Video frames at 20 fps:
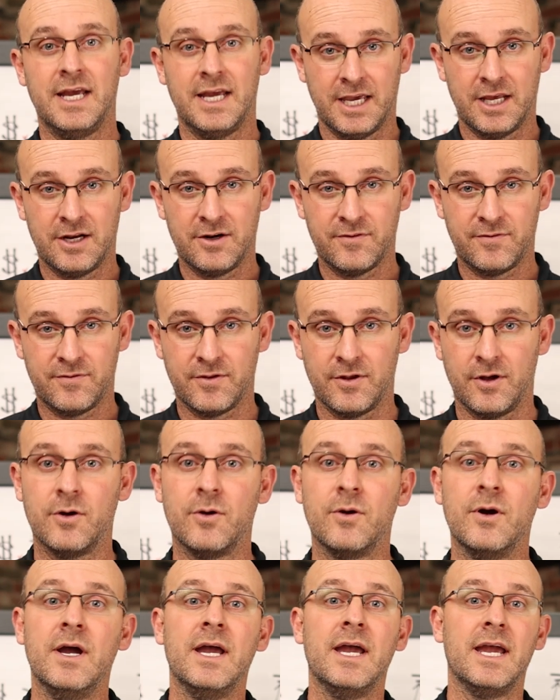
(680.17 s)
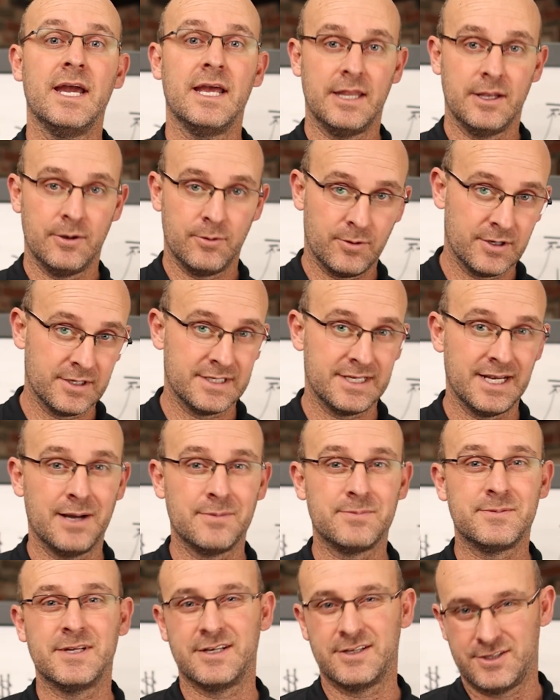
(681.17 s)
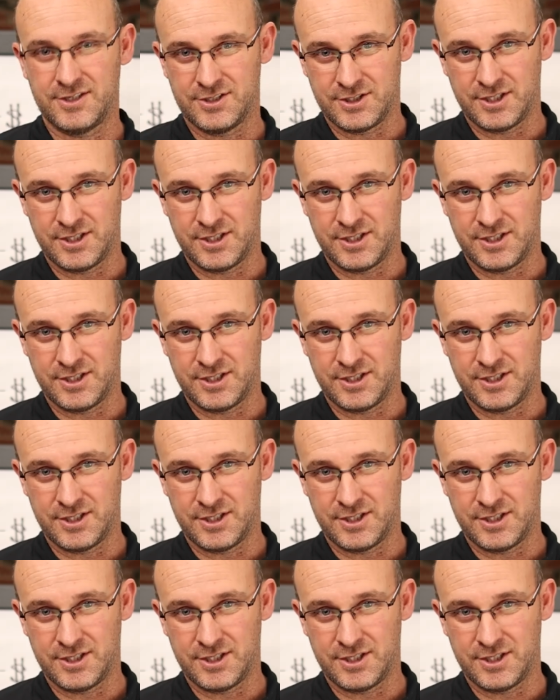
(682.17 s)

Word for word: in a flow and that we're adapting to